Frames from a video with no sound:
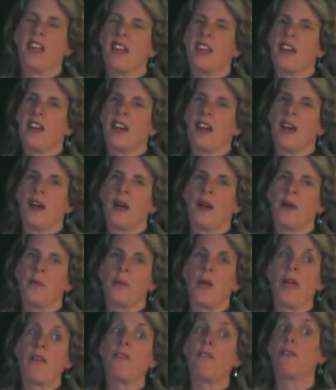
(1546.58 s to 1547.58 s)

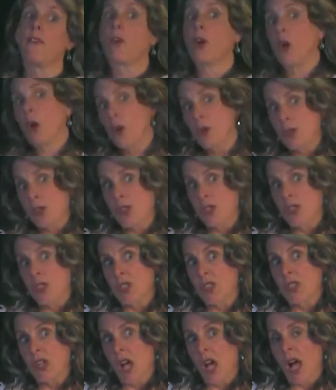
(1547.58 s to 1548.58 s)
At
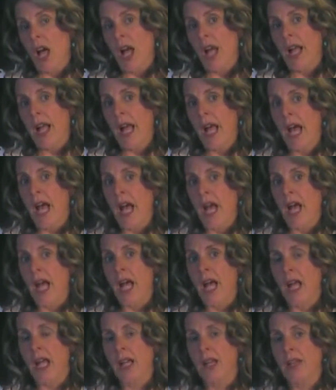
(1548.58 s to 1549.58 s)
first, I
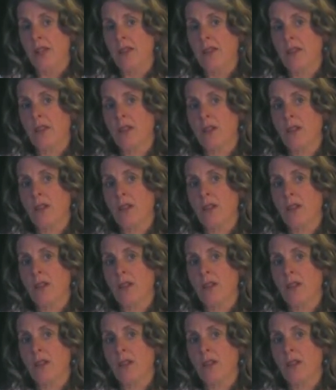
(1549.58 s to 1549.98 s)
had